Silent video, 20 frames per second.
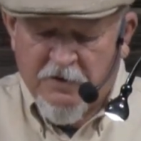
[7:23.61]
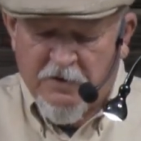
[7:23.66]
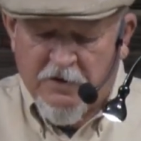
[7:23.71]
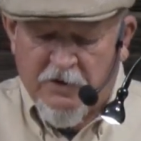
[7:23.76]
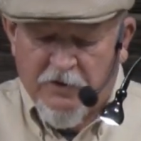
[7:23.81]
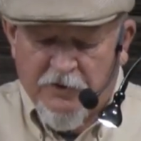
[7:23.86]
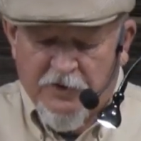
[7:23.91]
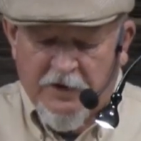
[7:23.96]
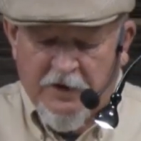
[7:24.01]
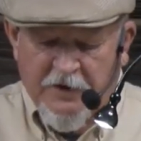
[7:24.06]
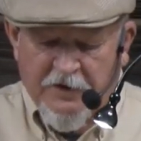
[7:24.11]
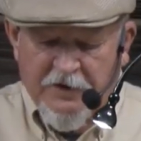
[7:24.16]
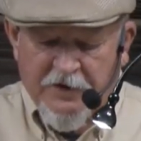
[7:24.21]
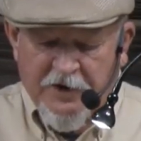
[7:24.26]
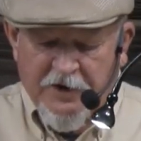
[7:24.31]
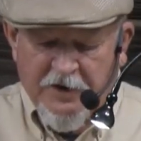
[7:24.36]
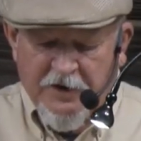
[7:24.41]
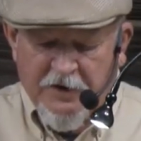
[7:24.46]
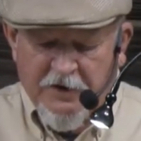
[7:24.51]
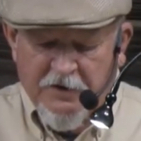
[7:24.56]
Okay,
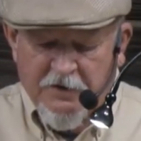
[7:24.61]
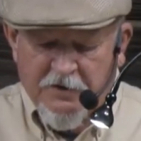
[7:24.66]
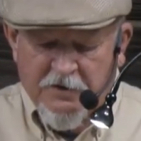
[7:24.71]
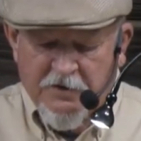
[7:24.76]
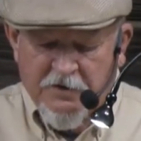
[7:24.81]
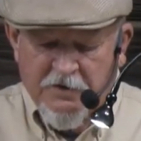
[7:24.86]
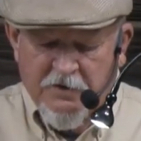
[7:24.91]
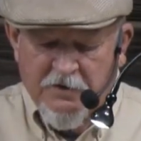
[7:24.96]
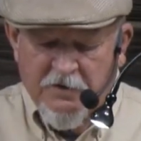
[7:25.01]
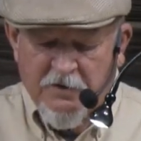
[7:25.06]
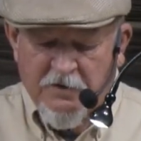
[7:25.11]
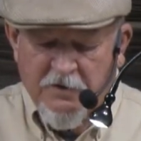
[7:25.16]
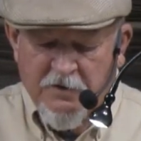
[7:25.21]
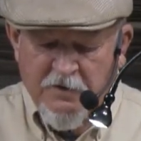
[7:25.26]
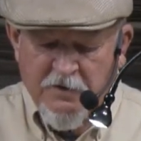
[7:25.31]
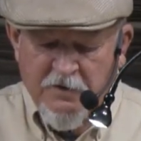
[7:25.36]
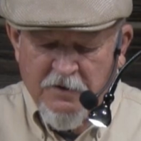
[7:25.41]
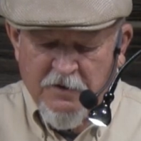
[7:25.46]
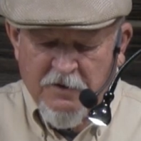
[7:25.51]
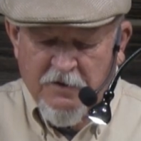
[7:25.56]
these
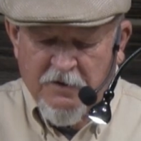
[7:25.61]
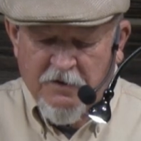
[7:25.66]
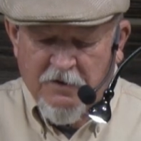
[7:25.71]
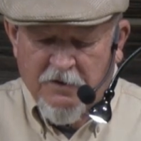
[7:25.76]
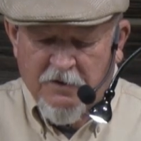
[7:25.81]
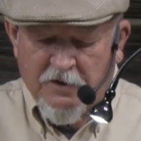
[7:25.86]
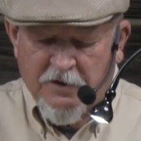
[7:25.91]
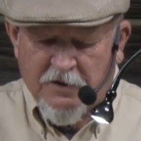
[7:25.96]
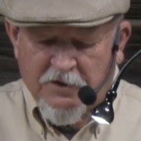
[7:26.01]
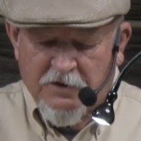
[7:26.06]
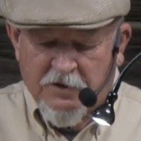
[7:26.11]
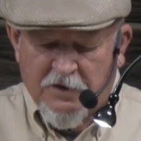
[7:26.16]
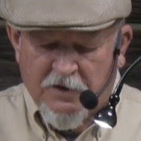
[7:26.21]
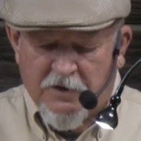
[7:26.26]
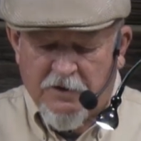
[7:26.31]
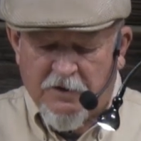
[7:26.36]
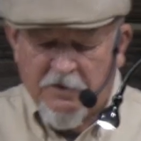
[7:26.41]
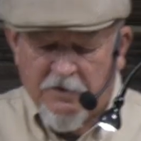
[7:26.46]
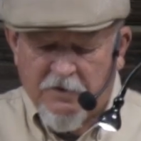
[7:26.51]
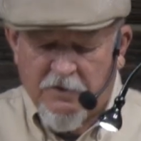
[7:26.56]

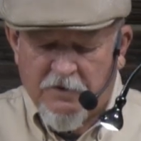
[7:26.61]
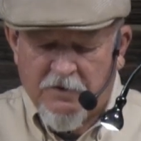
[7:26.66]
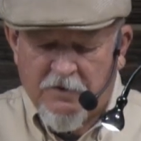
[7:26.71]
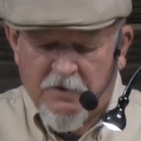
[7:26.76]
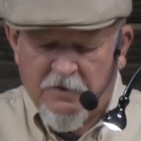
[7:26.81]
here,